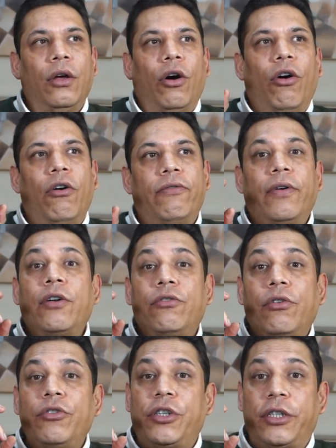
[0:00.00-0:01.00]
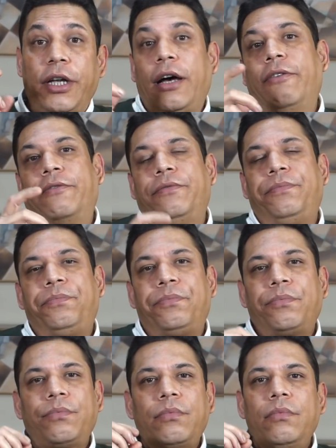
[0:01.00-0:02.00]
of a Roja Dove,
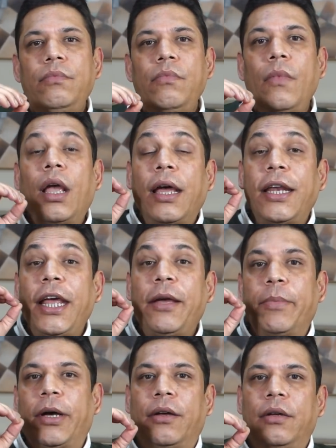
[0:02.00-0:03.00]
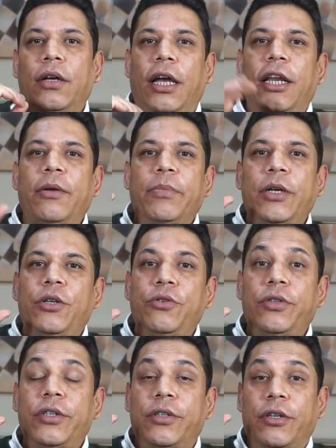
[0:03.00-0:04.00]
Enigma. Enigma
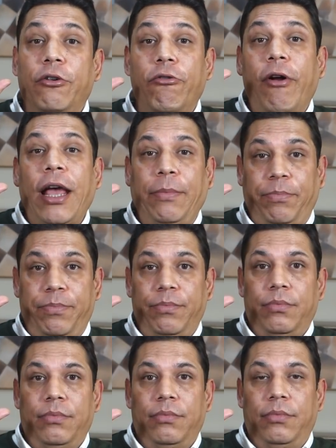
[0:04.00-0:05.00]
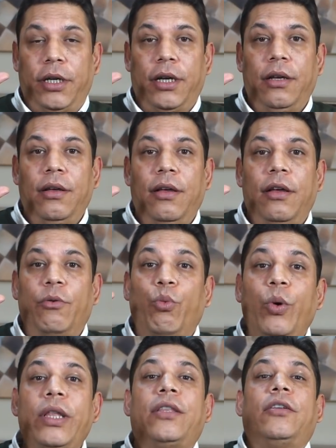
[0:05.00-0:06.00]
uses grape, yeah,
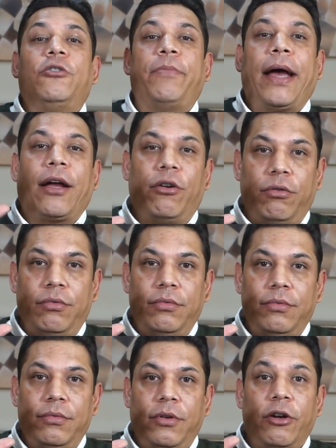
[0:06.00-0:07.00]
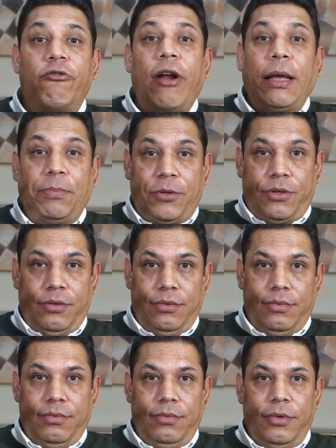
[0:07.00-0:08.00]
with tobacco, grapes,
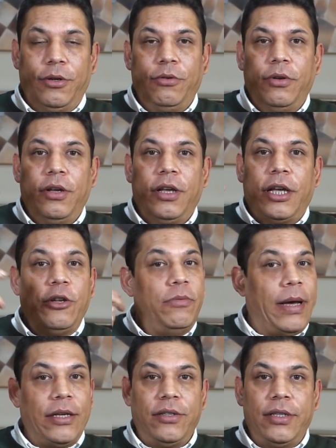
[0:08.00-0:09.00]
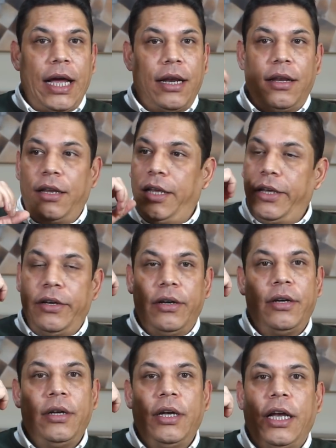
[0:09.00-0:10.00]
you know. Can you imagine that?
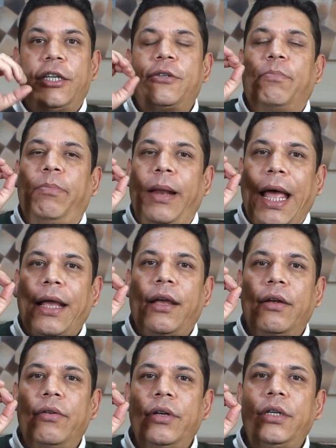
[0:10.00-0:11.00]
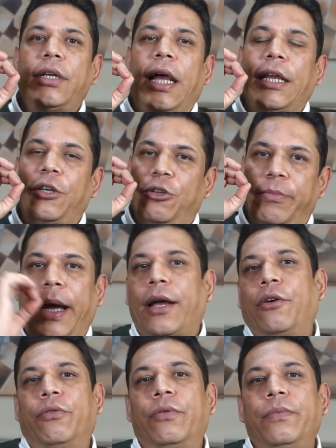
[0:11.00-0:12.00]
Here, it's blackcurrant and tobacco.